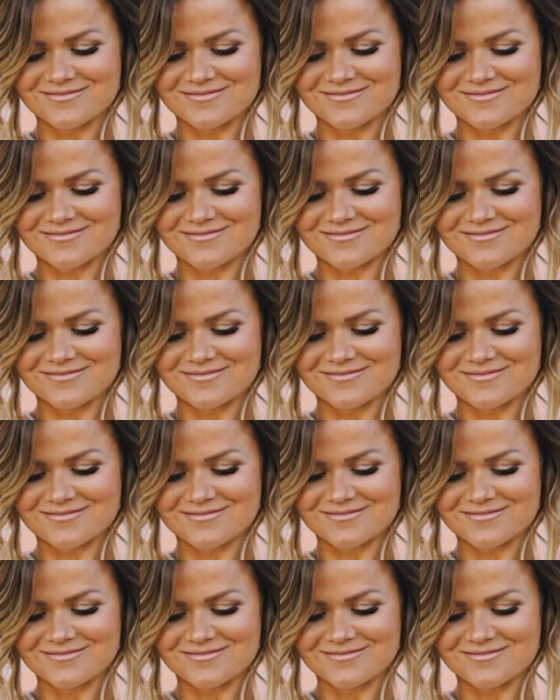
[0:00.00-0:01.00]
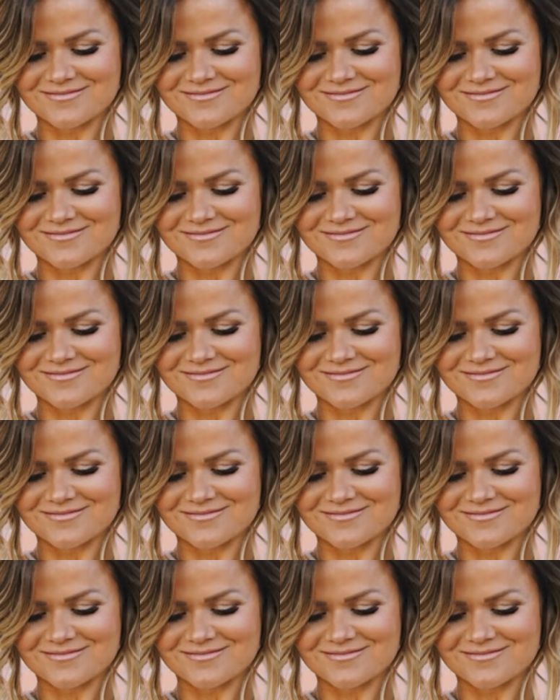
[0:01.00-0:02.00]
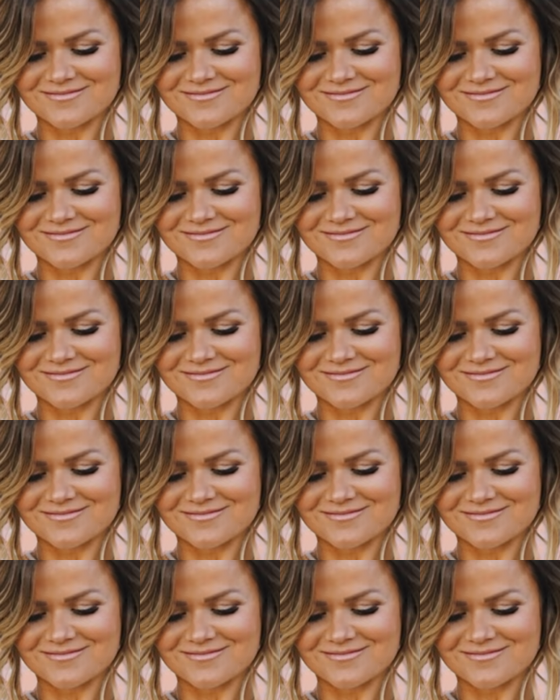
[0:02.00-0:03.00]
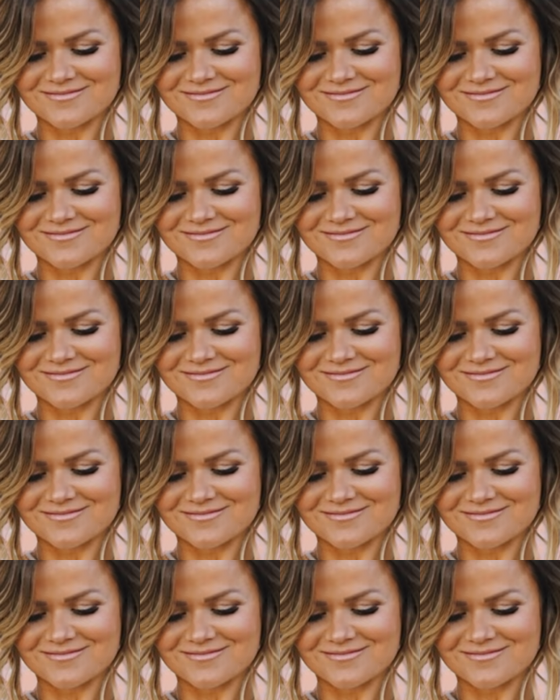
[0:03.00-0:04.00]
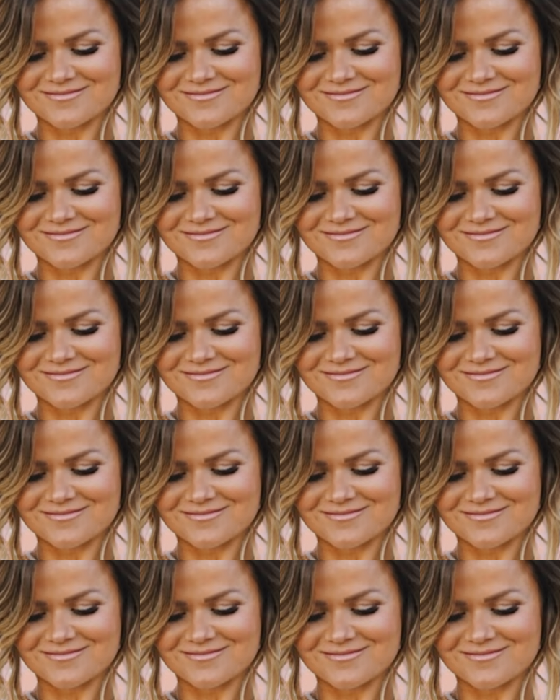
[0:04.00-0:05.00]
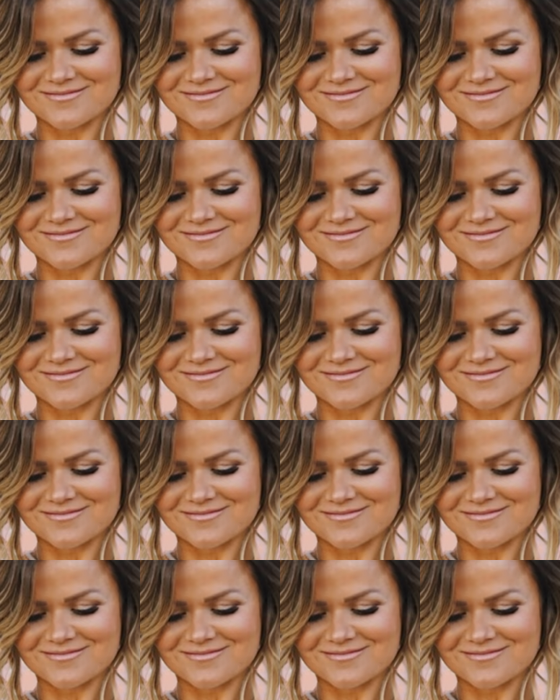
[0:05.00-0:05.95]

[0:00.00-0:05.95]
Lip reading: (no lip movement)